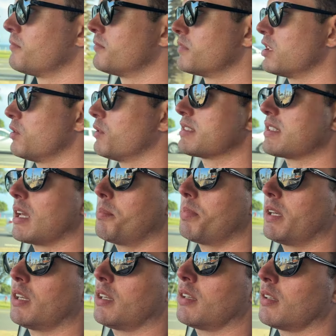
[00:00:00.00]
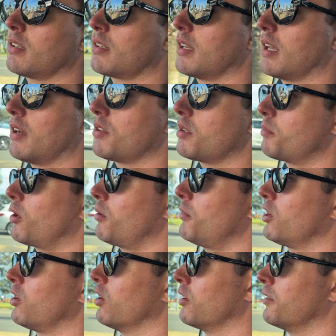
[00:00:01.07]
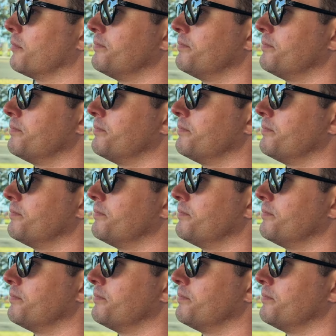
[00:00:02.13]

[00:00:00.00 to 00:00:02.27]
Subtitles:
See what's happening down the promenade.